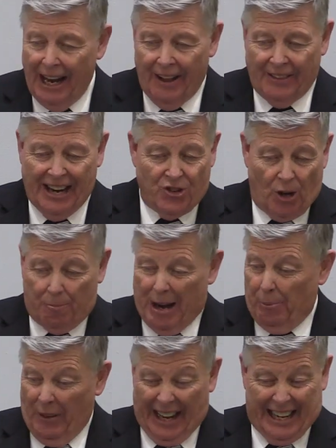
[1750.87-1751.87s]
these are
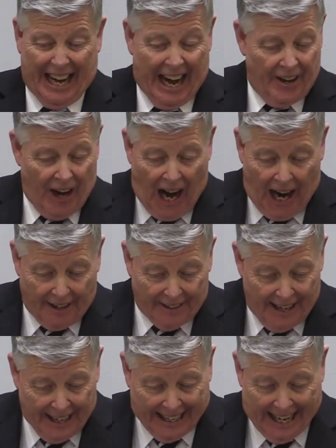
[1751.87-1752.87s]
people that
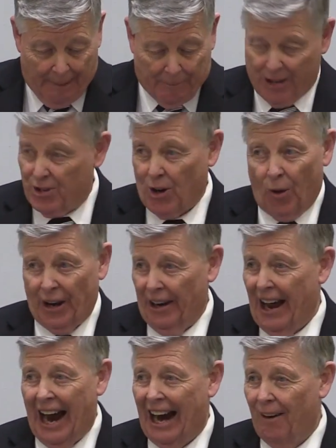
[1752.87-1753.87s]
cannot keep his soul
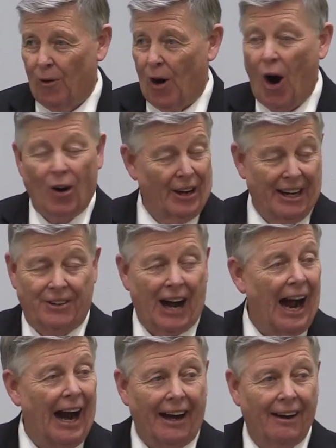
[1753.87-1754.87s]
alive. We're all going to
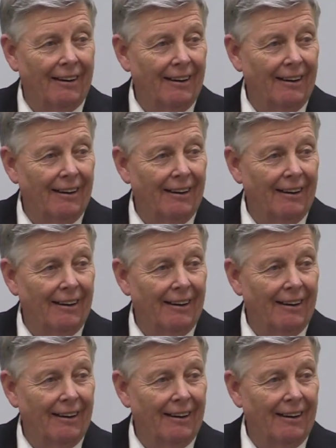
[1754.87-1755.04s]
die.